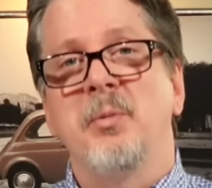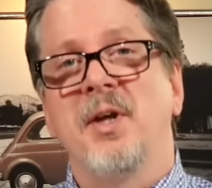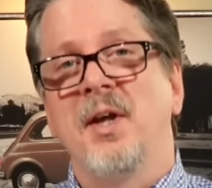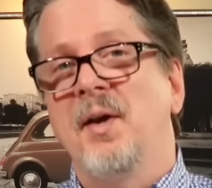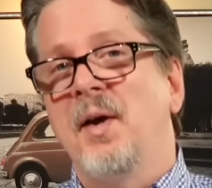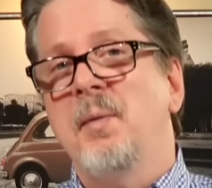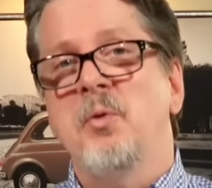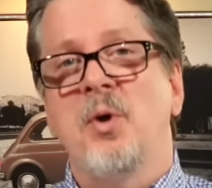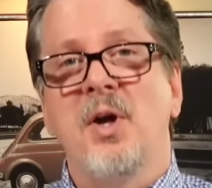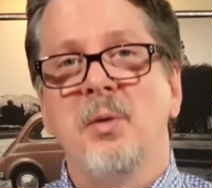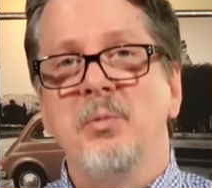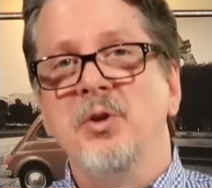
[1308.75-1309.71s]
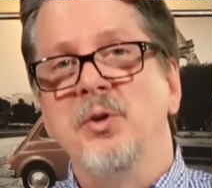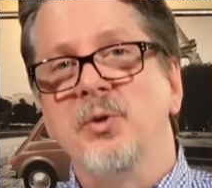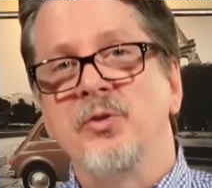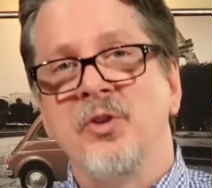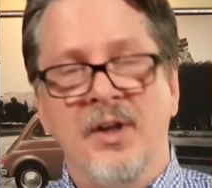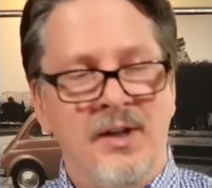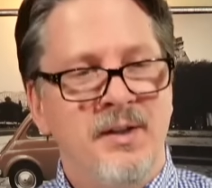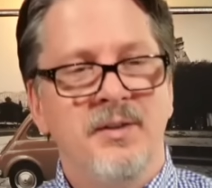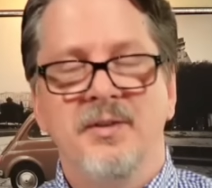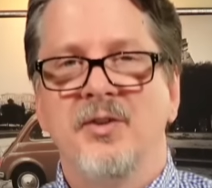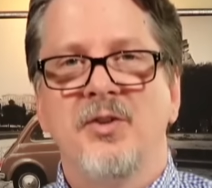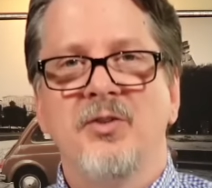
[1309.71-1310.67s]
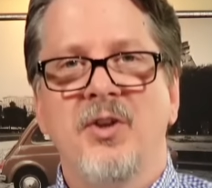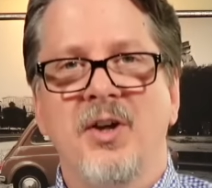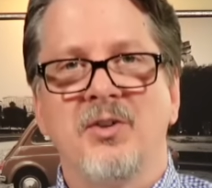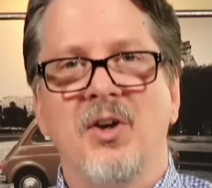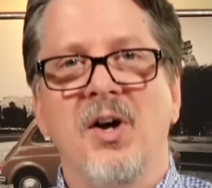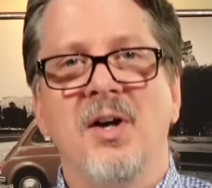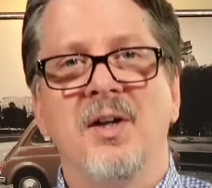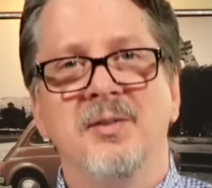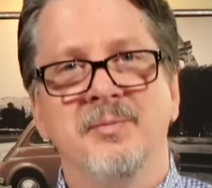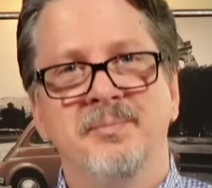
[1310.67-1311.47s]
Again, I'm Graham Hughes, and this is Tech Talk.